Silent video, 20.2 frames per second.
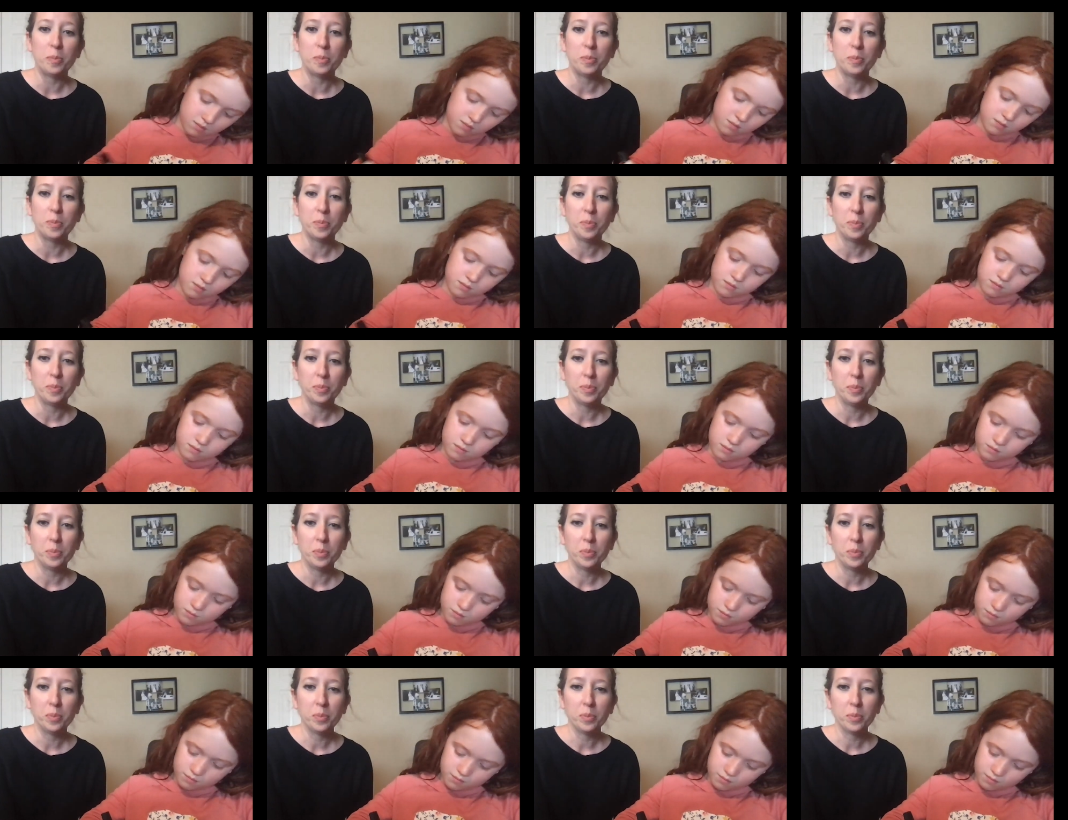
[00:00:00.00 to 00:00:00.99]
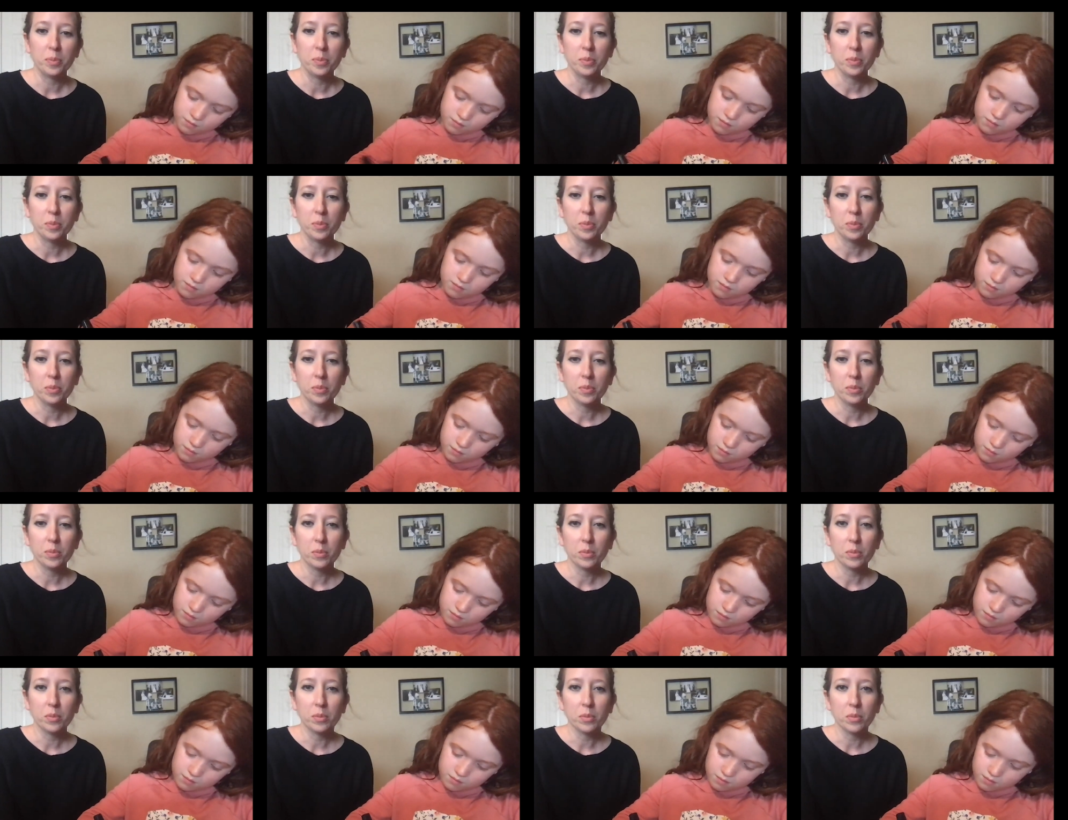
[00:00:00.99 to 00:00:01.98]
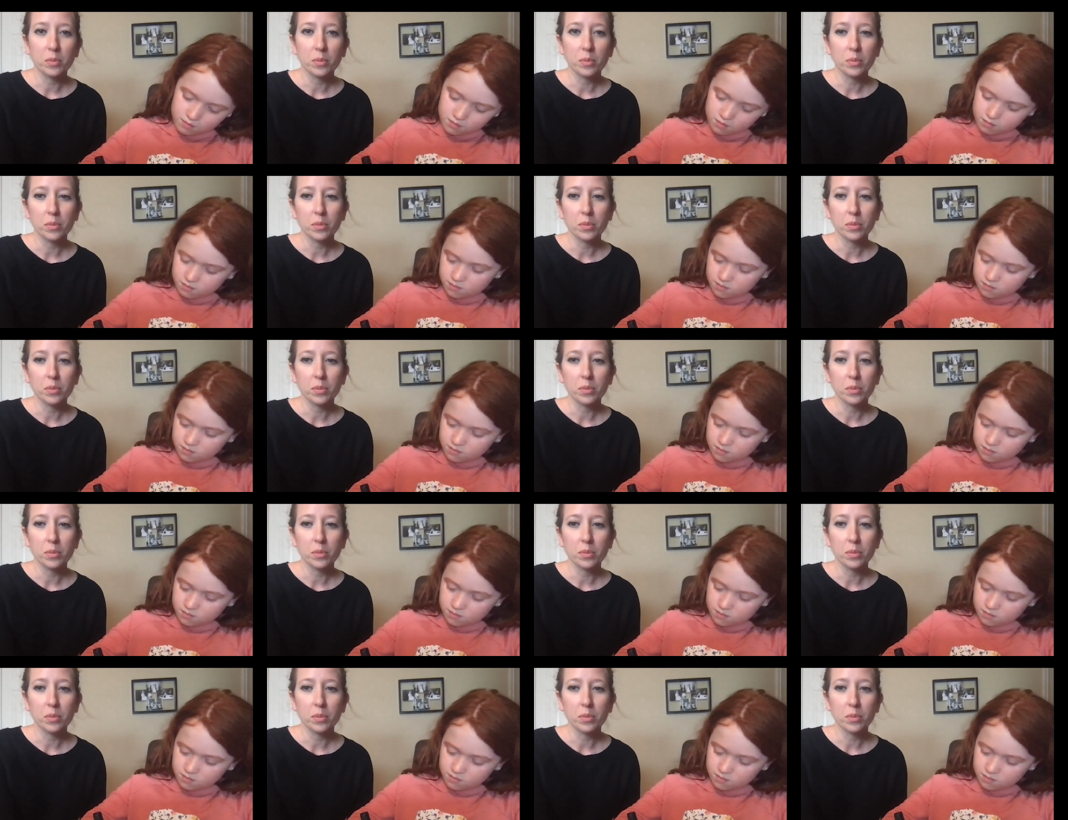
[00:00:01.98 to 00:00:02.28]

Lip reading: (no one is talking)